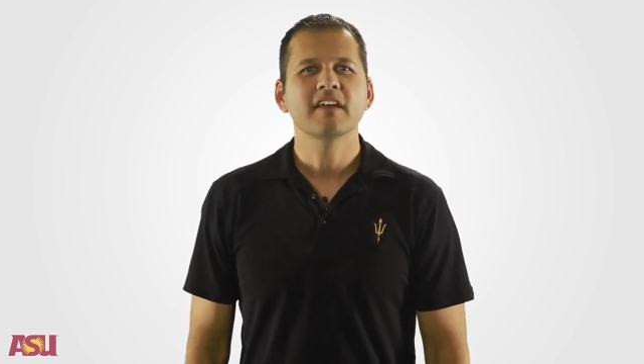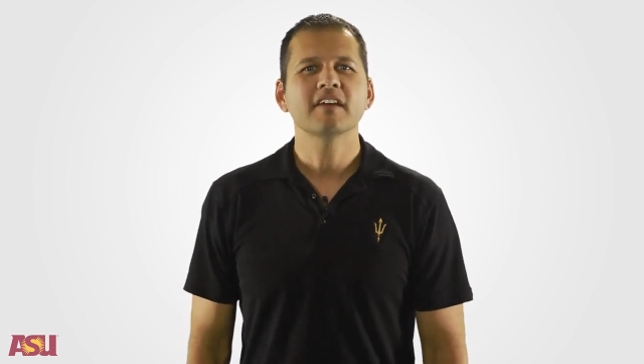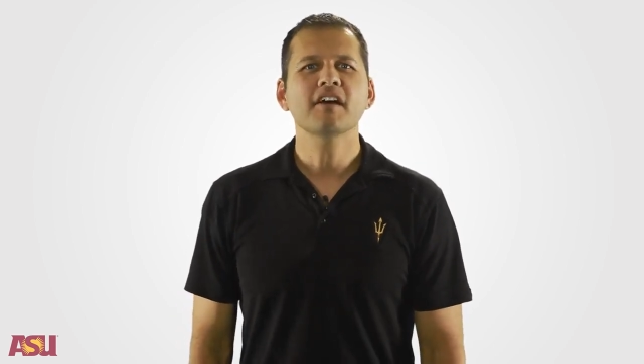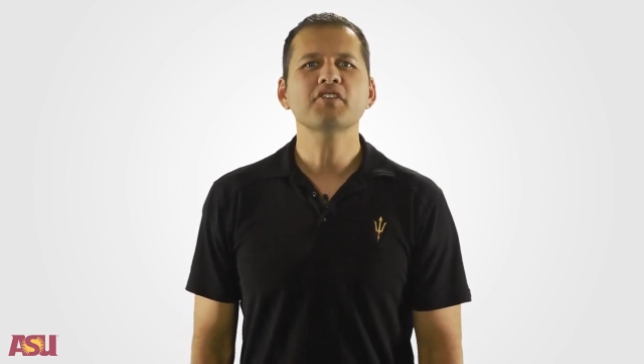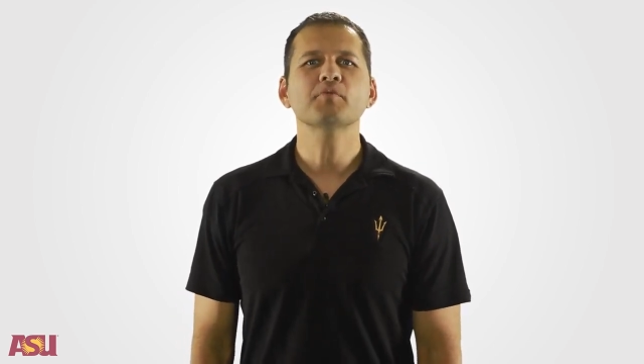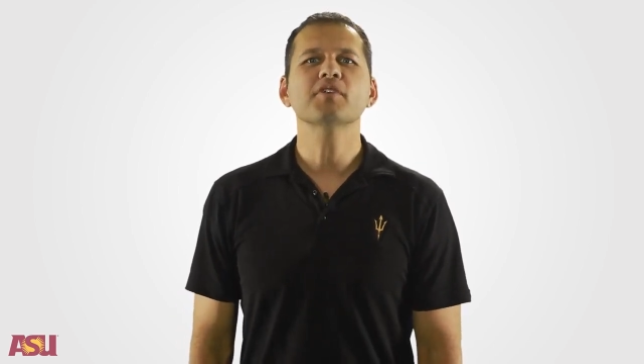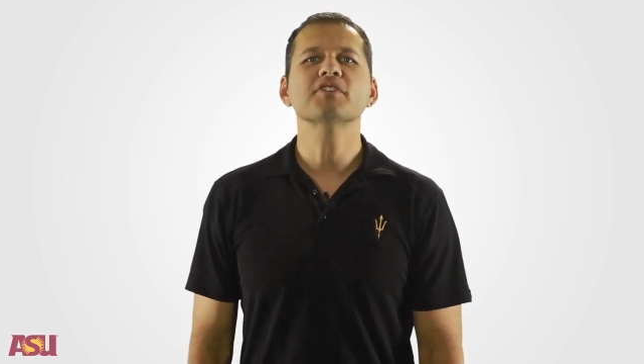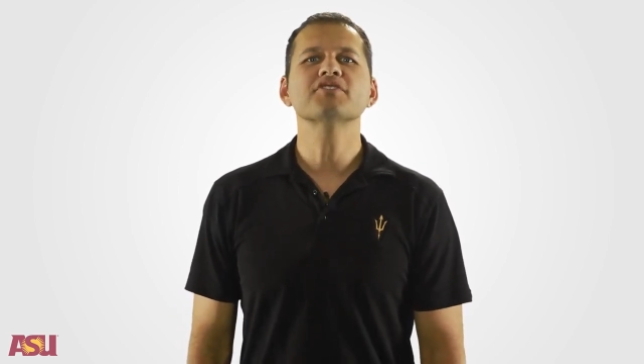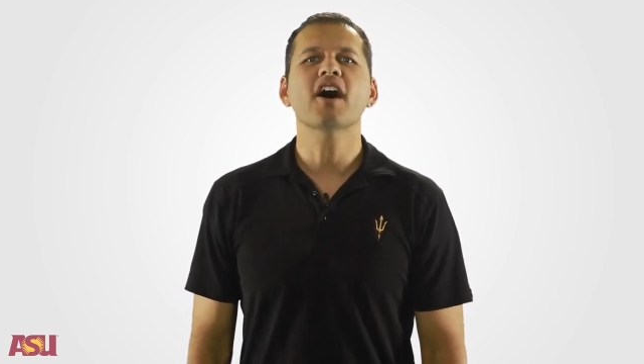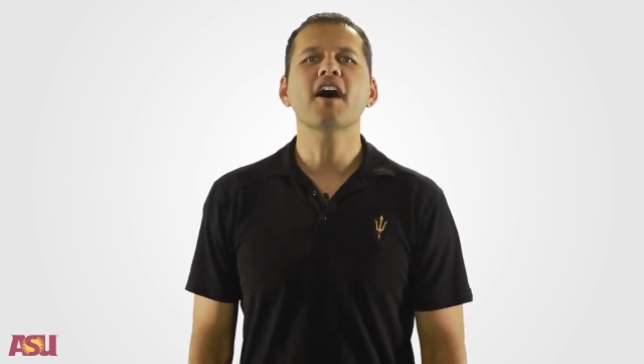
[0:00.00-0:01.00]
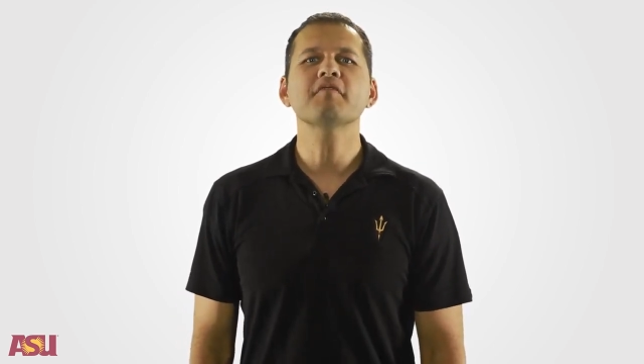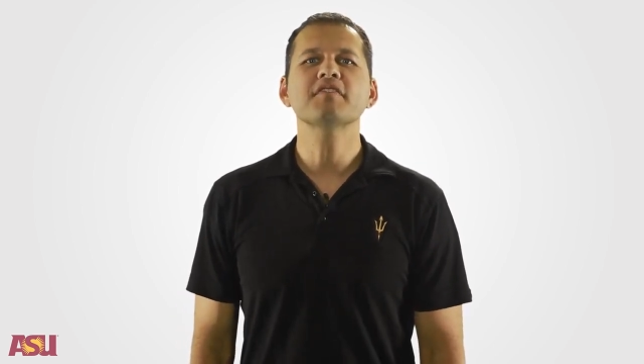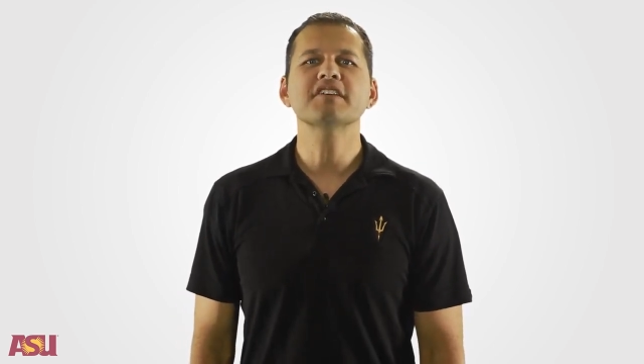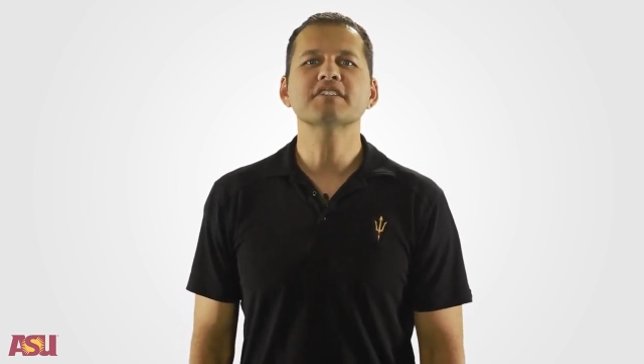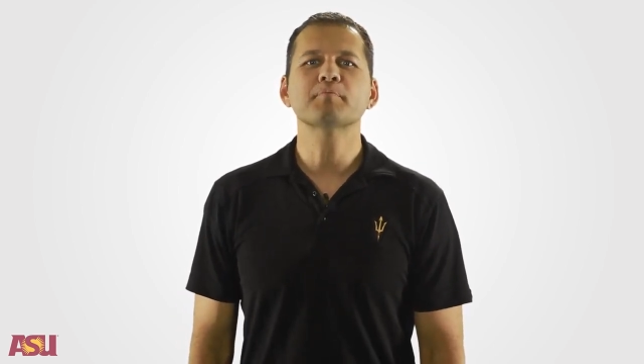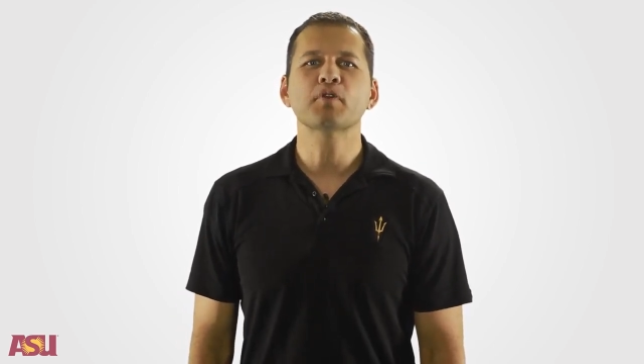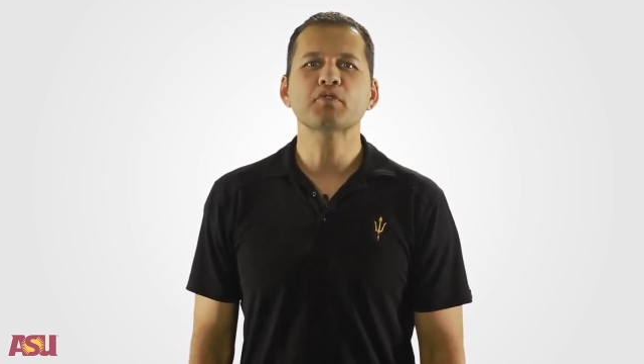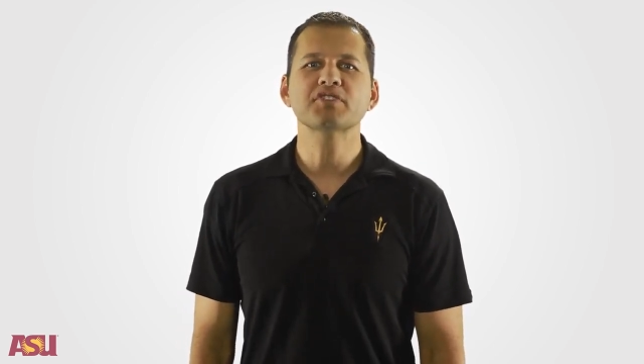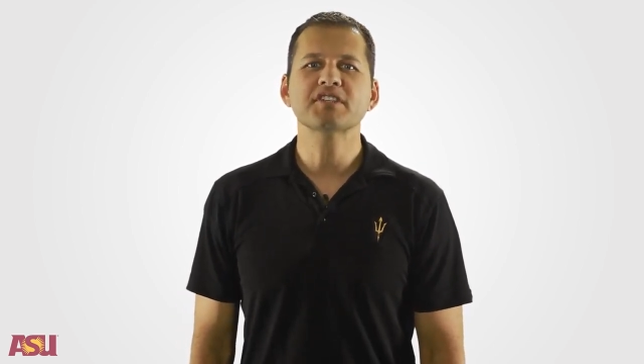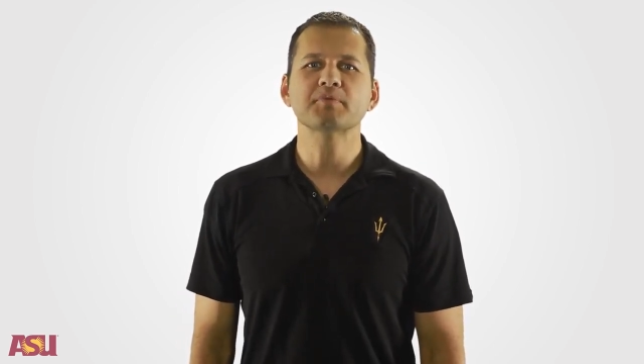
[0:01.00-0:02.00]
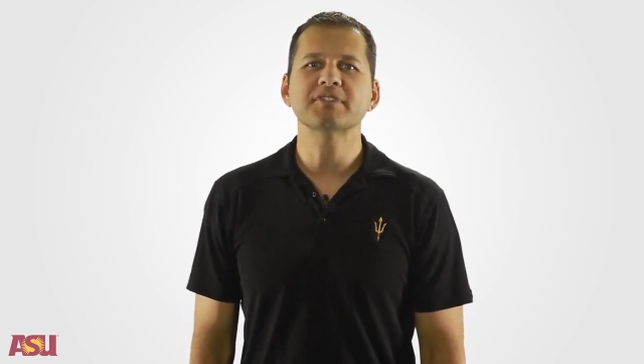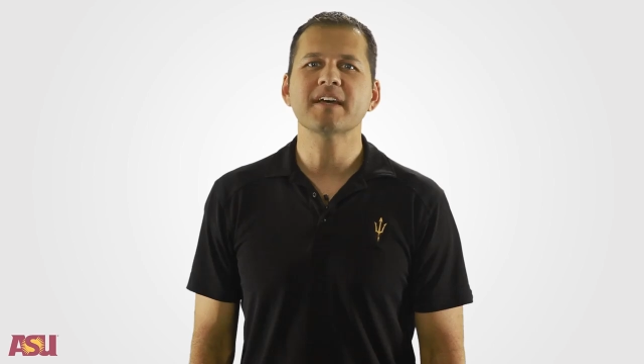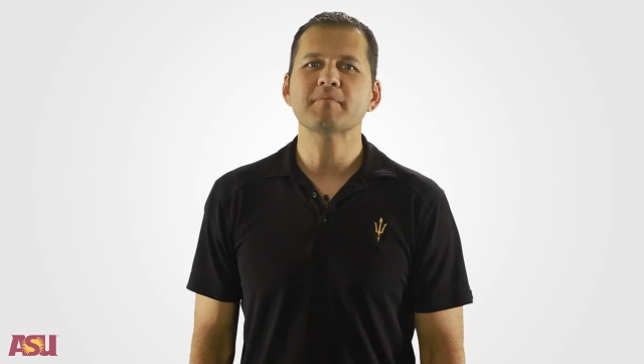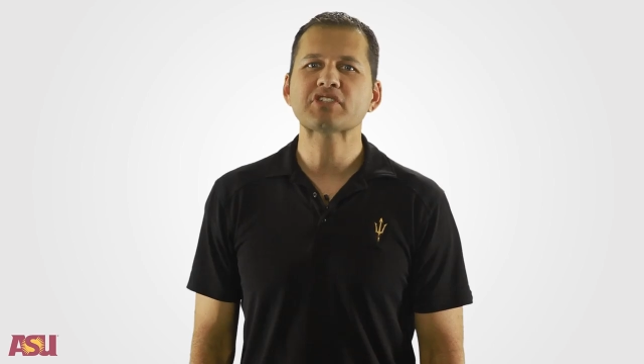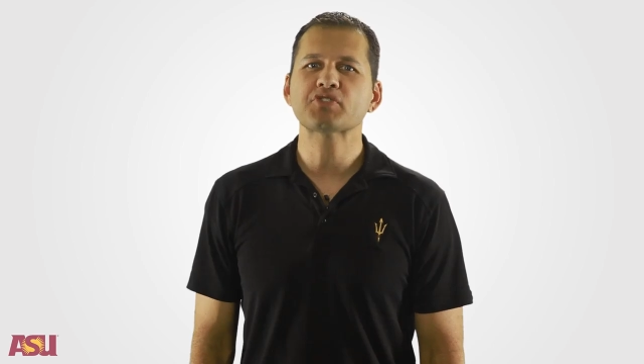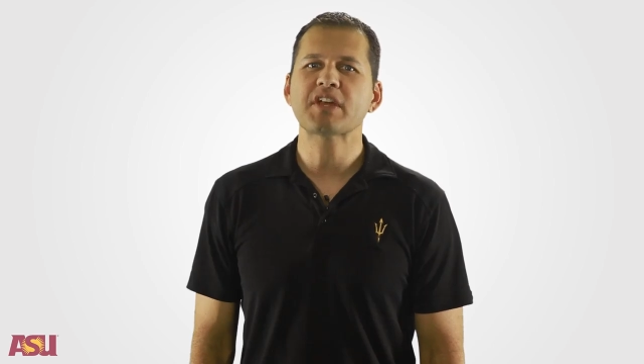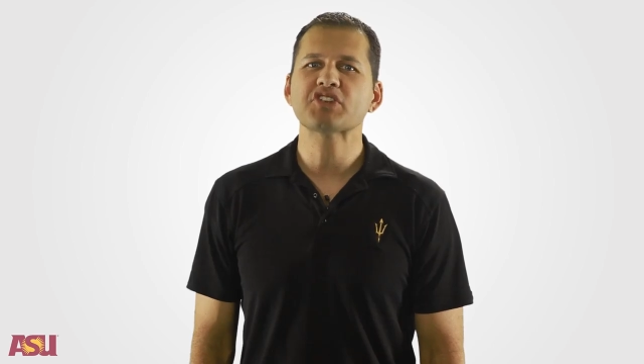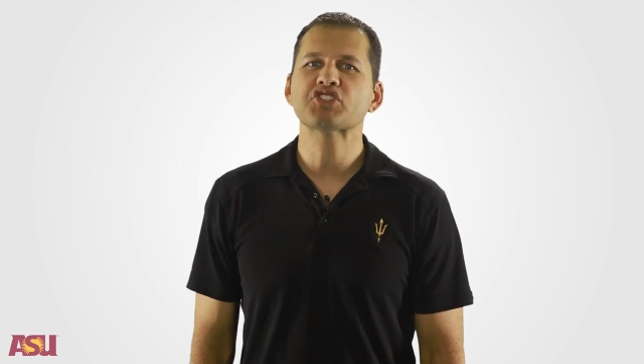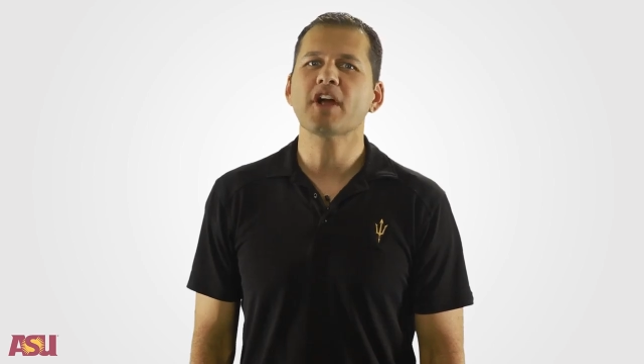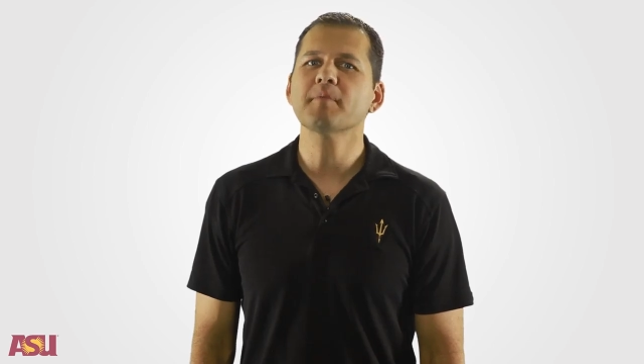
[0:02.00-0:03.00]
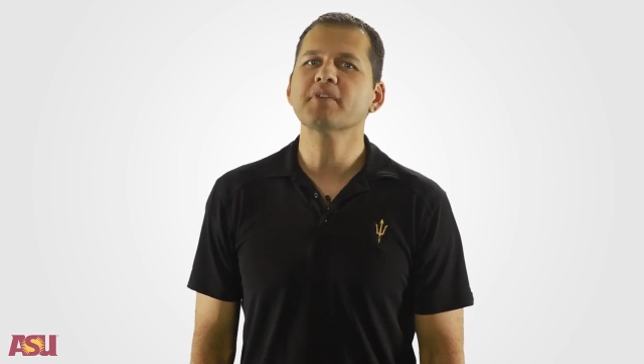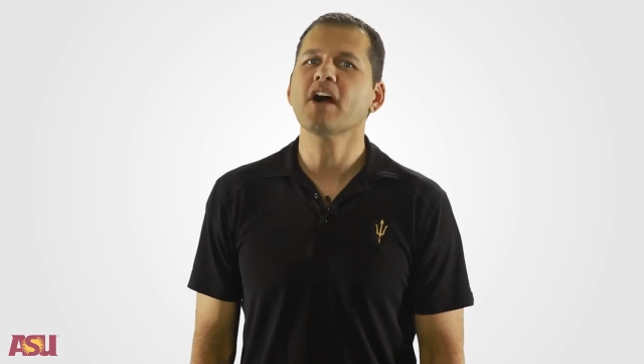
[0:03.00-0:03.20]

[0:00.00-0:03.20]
In other words, often these approaches will demonstrate sharp